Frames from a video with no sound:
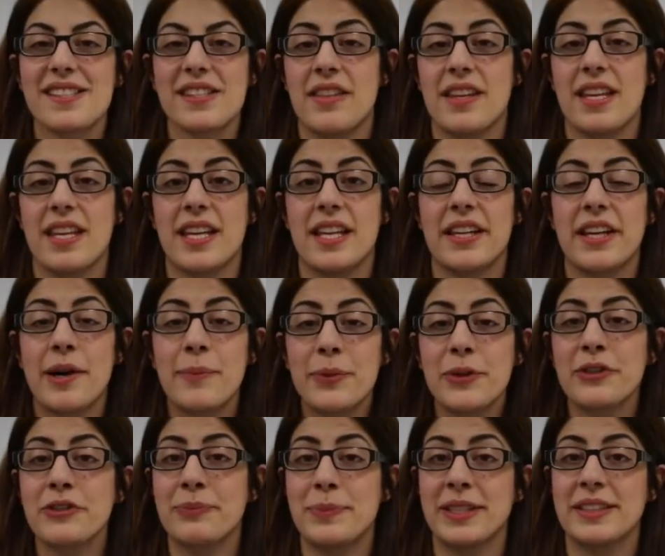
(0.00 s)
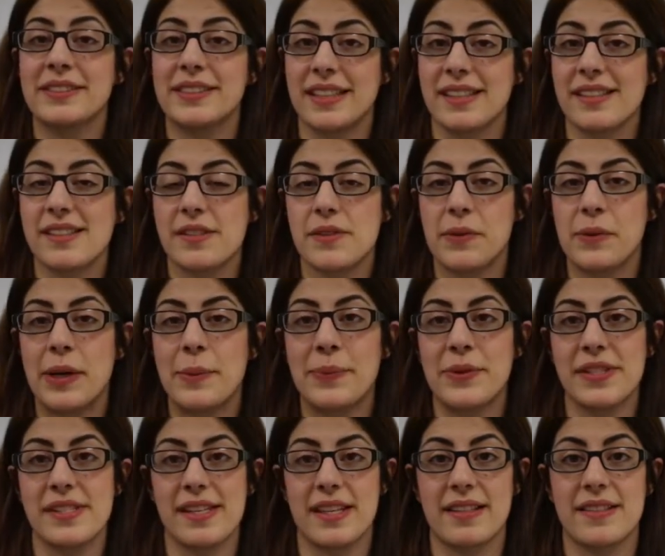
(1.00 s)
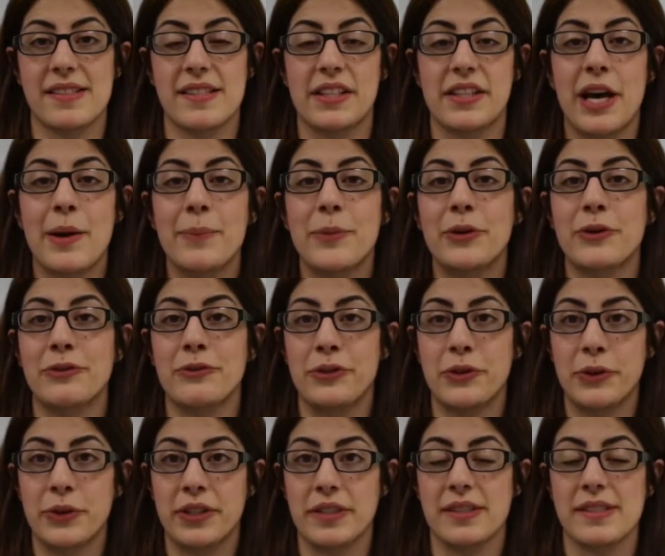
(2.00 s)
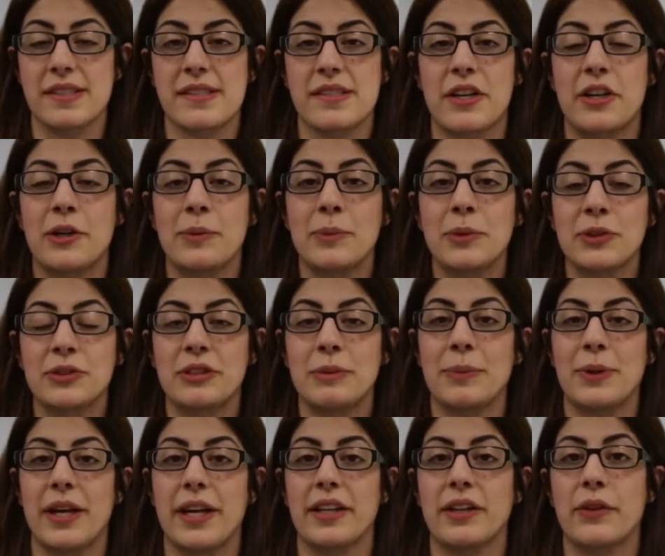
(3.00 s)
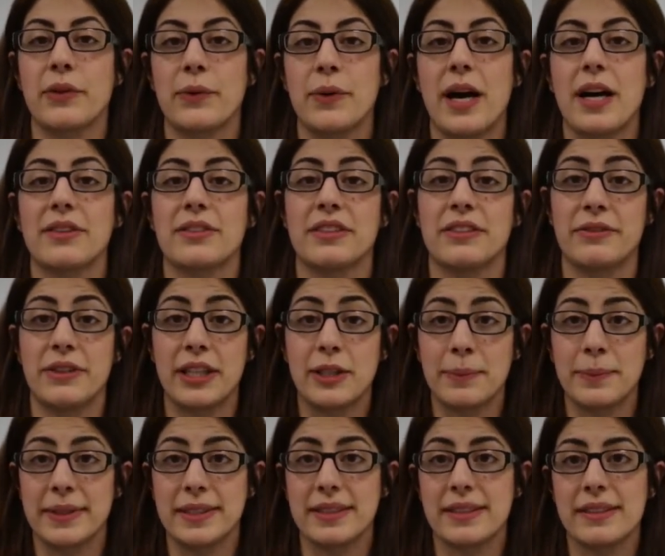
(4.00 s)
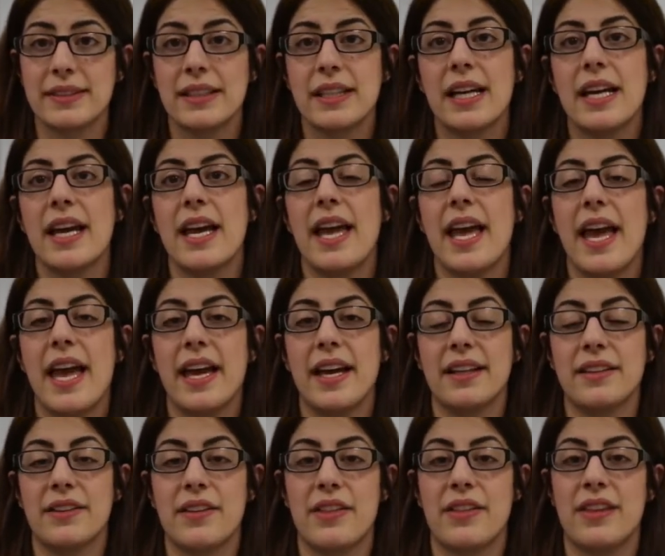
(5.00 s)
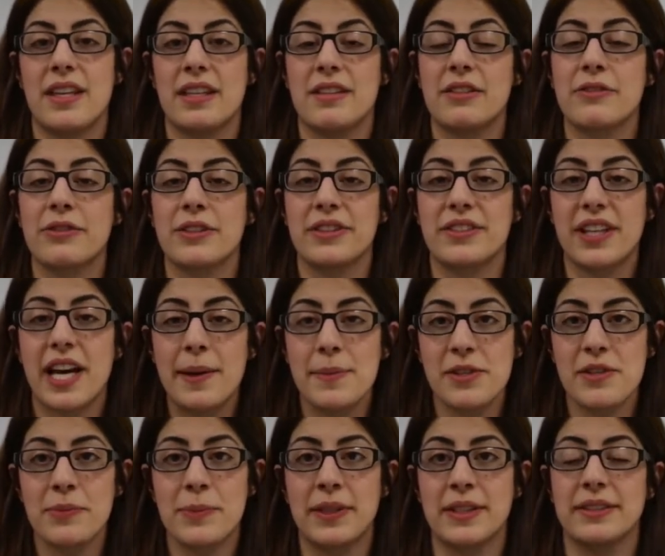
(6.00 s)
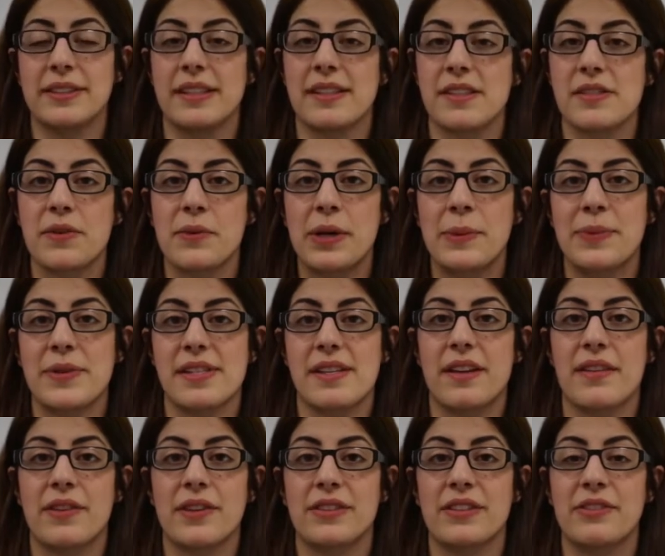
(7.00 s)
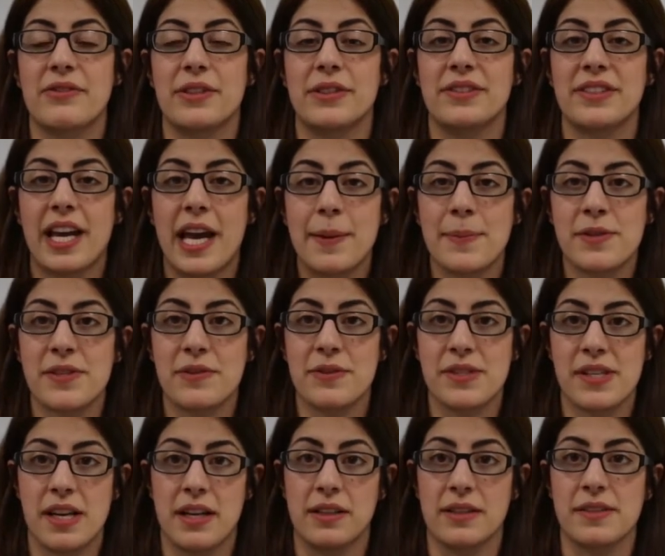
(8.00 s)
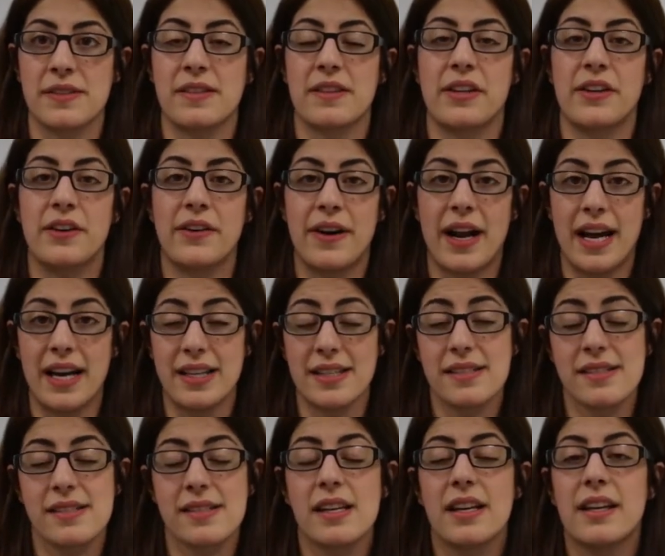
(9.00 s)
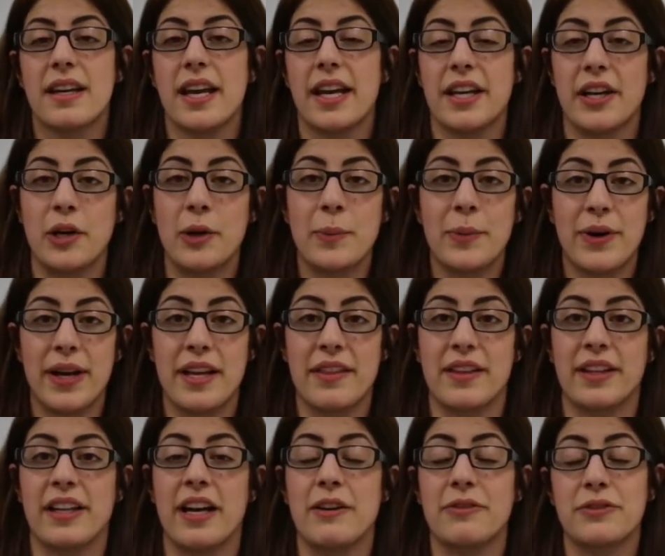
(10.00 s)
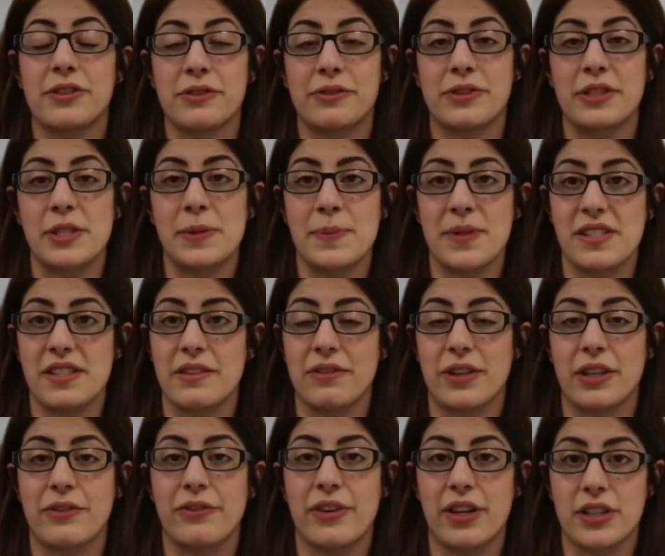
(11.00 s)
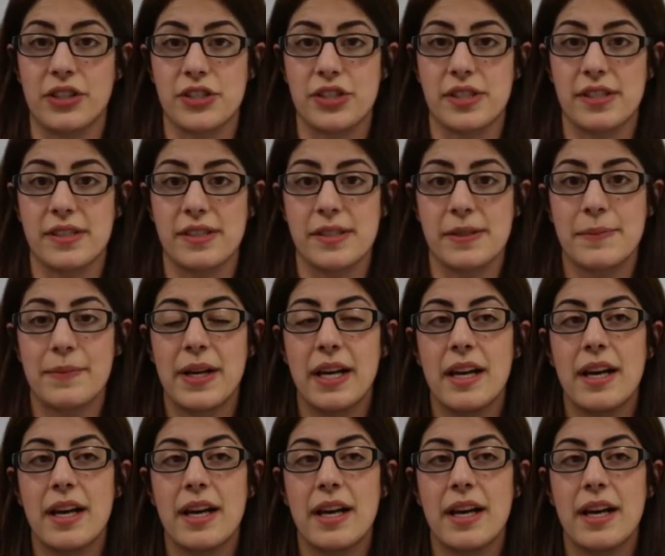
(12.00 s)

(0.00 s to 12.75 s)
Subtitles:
The number of buildings represents the number of neurons that are multiplying throughout development, and the different types of buildings represent the different types of cells that arise in our brain that have different specific functions.